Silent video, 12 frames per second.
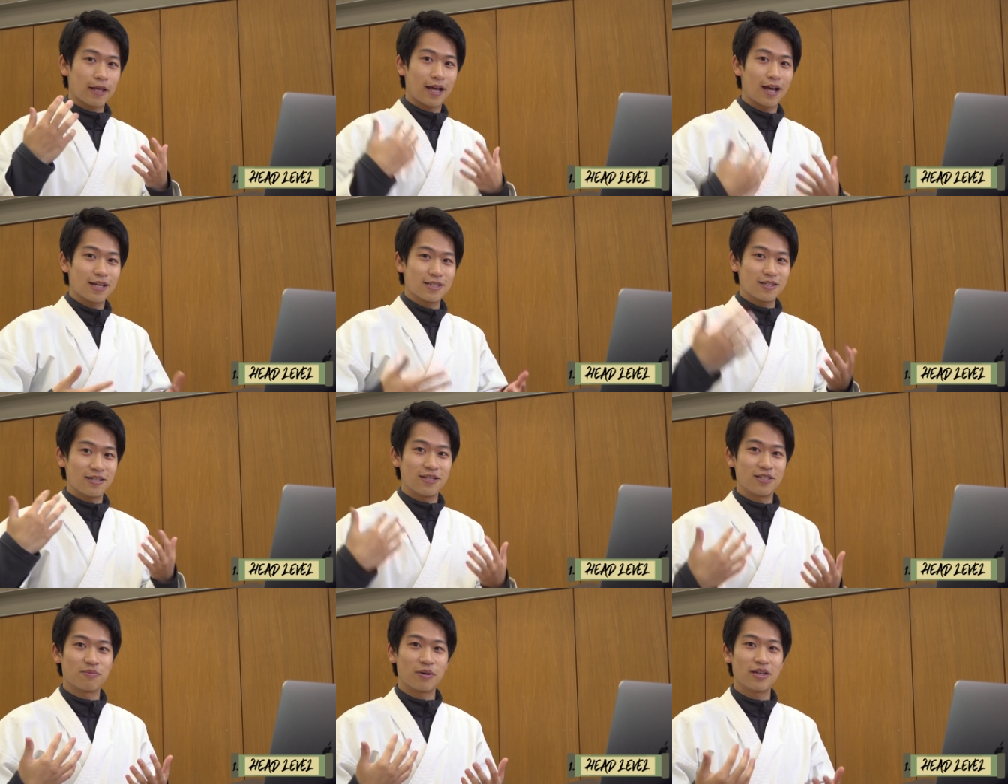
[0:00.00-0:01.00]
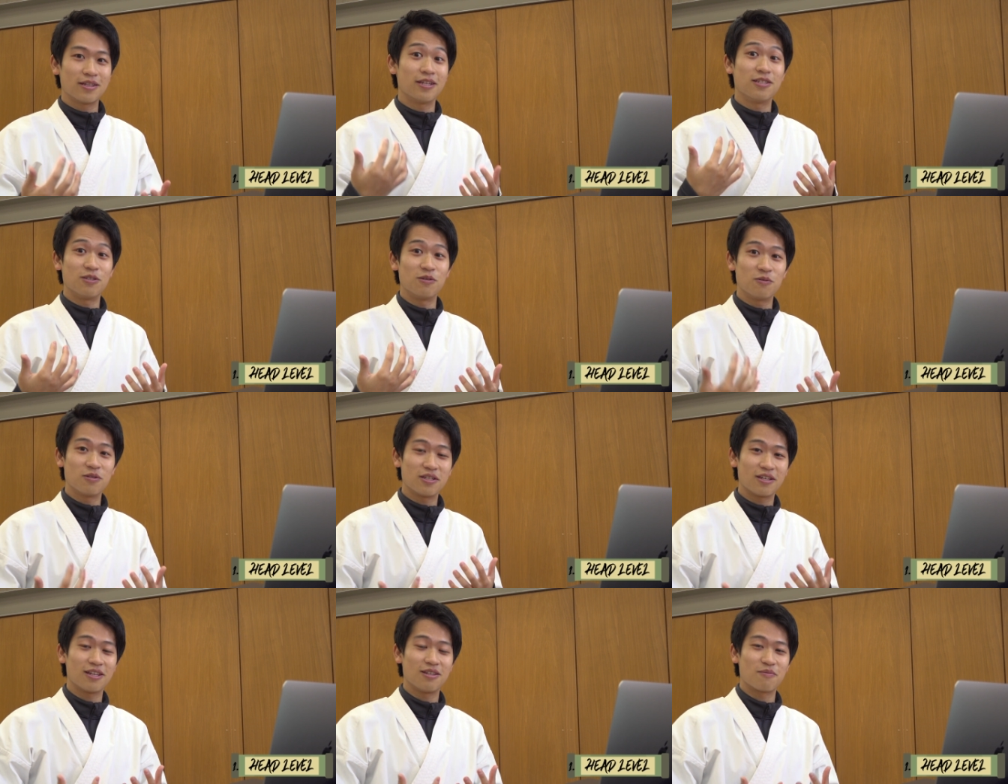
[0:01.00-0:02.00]
has it in his mind that he's
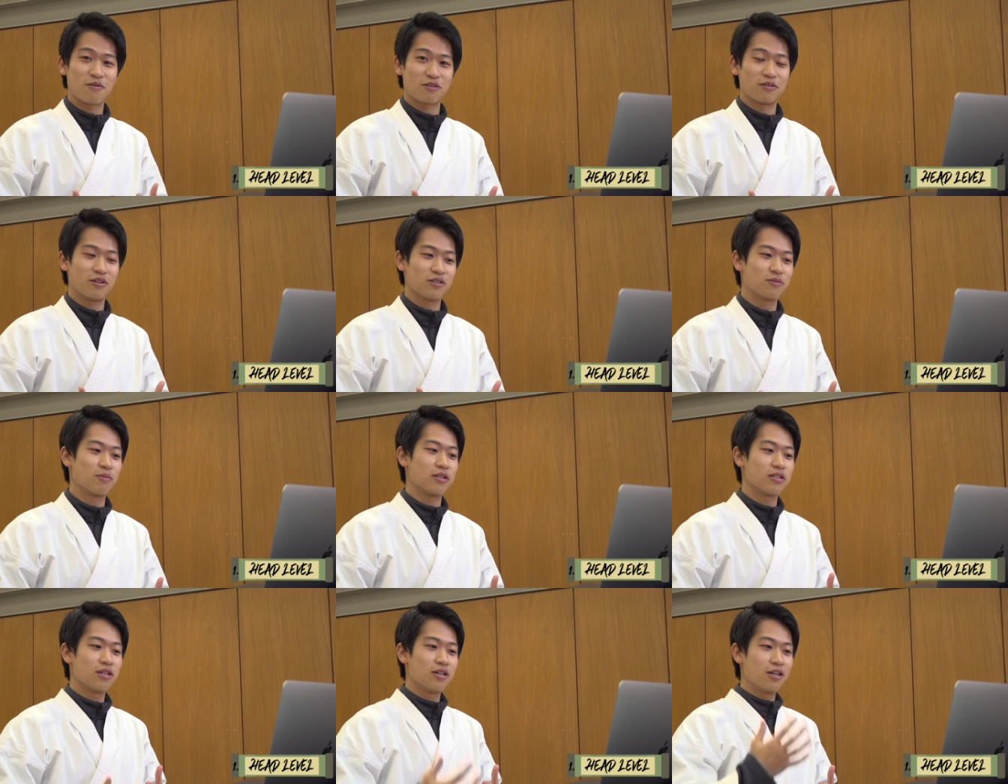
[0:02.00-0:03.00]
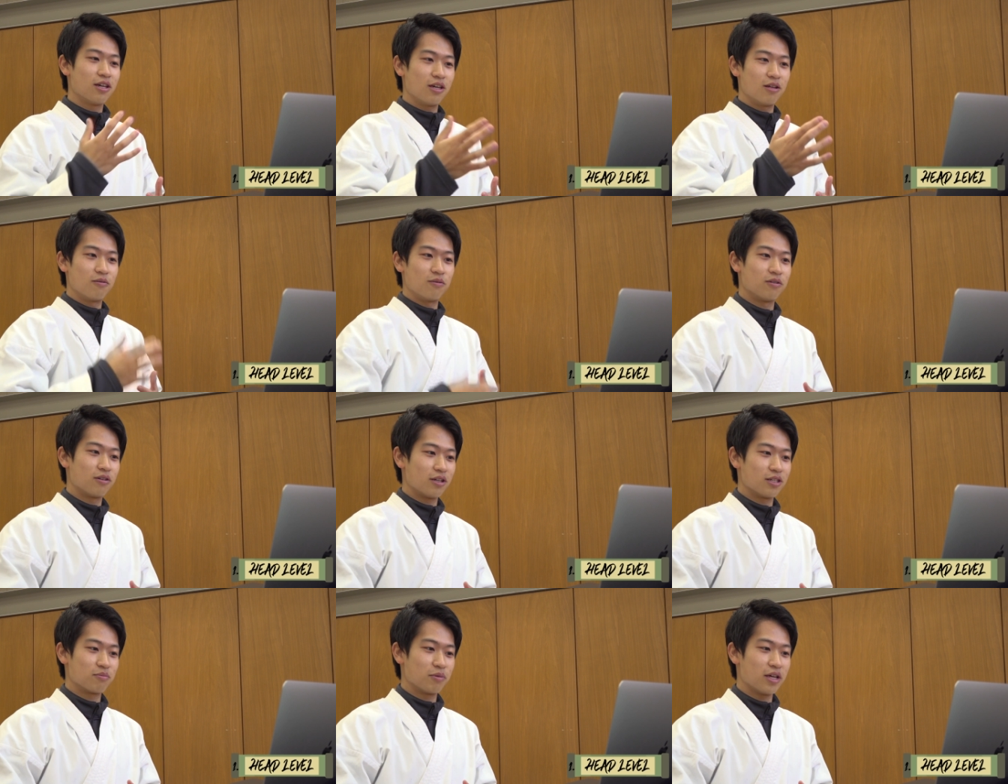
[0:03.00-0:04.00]
using any martial arts, but in
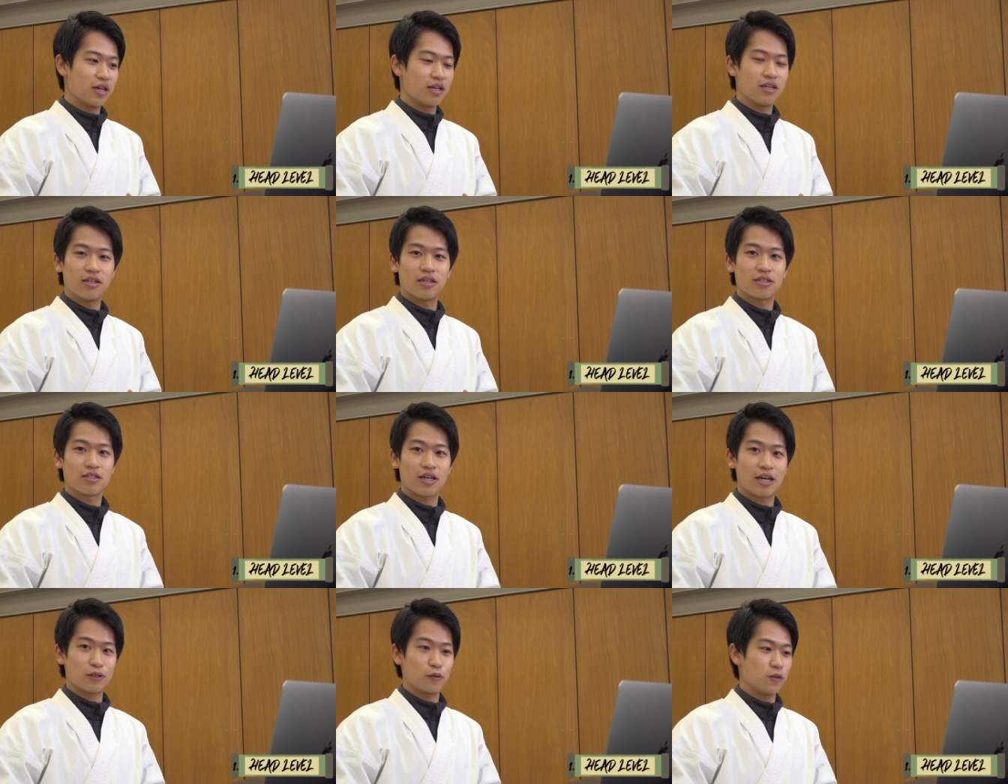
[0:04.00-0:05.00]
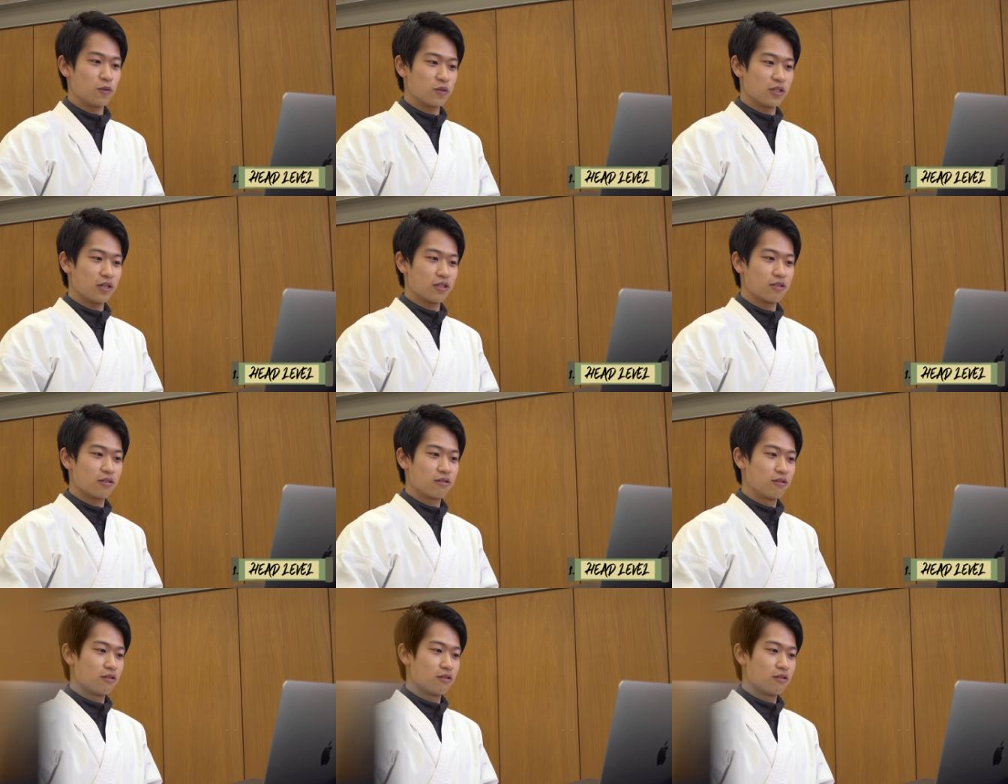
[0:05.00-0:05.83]
his play, he is actually using it.